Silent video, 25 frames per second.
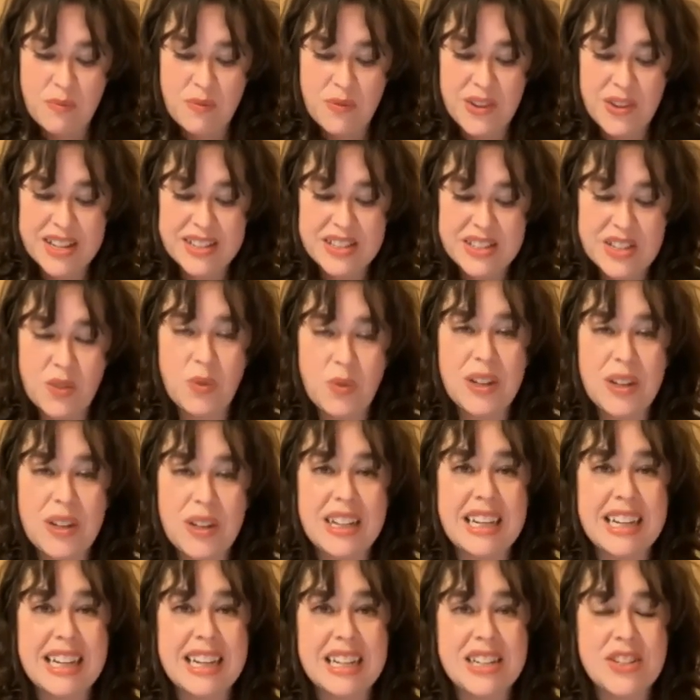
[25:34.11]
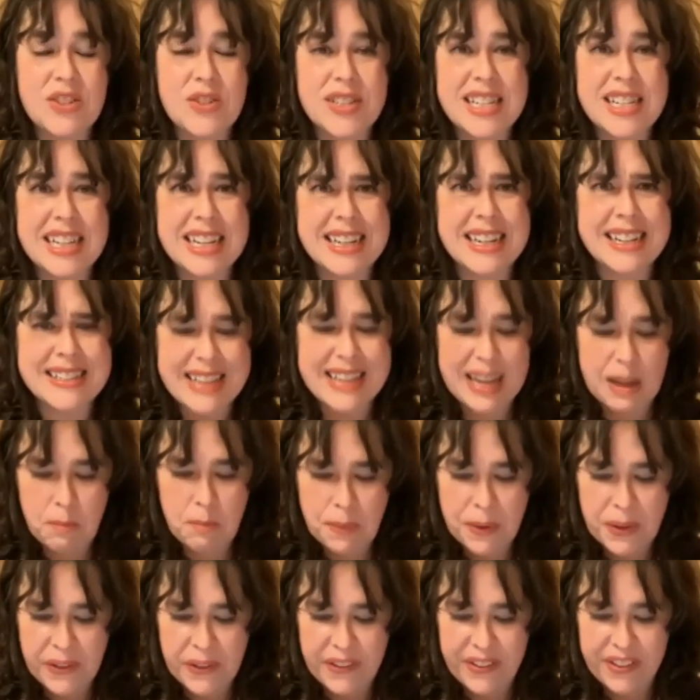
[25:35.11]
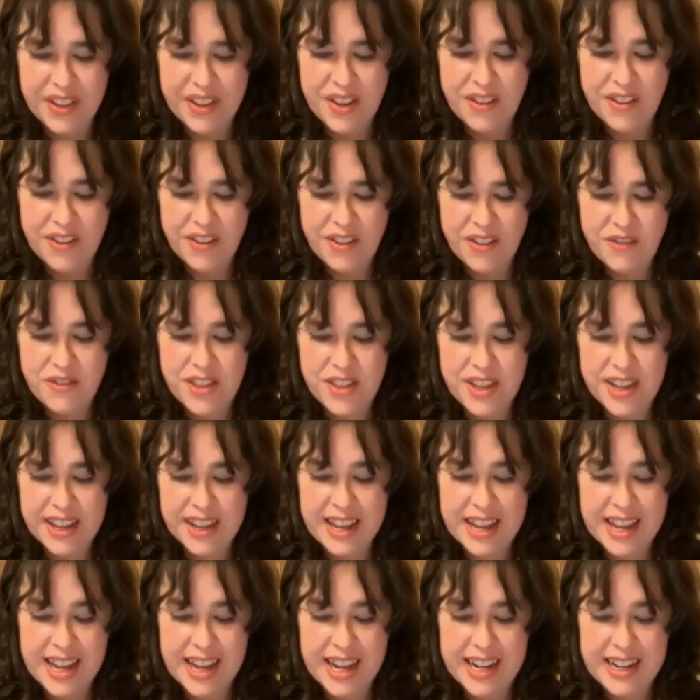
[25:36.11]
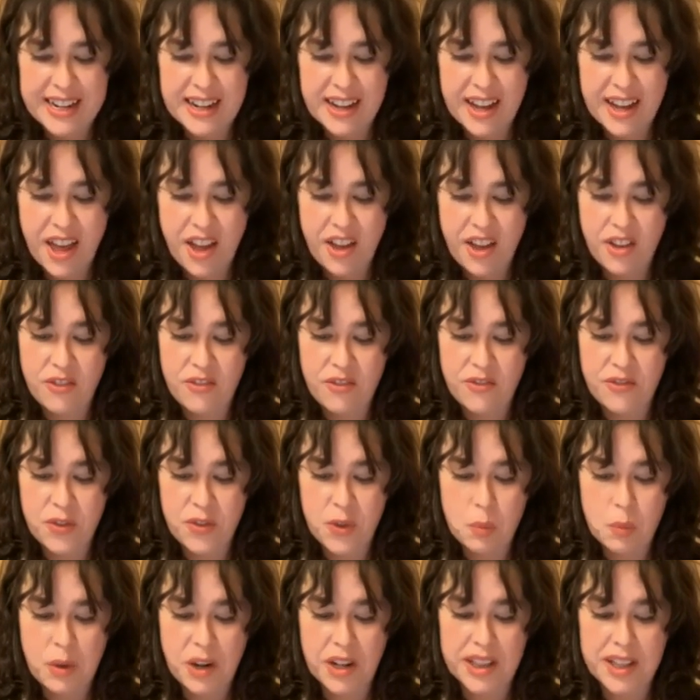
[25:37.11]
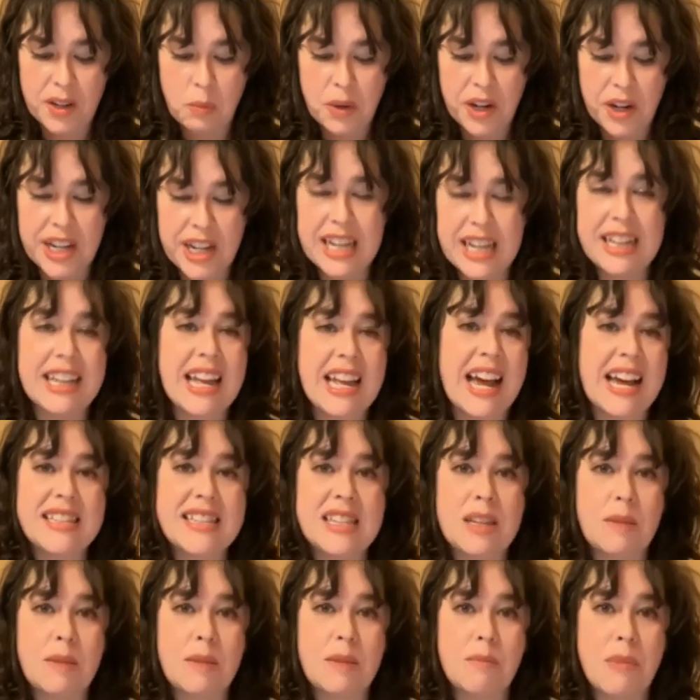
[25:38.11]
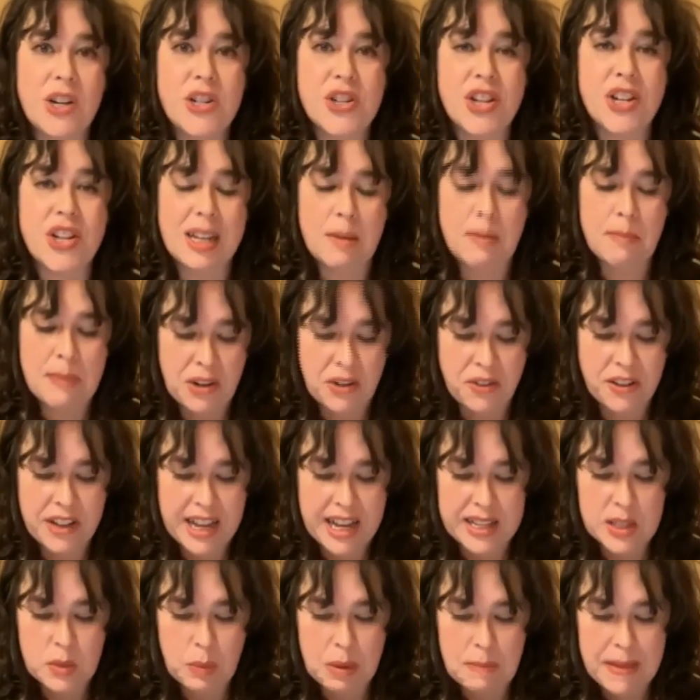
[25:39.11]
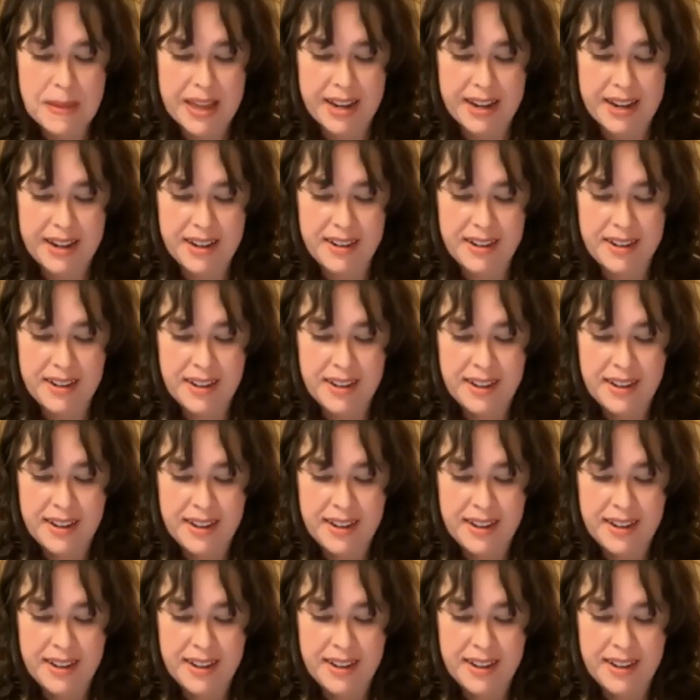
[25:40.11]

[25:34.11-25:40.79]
is a really interesting example of the kind of food work that working class and marginally middle class women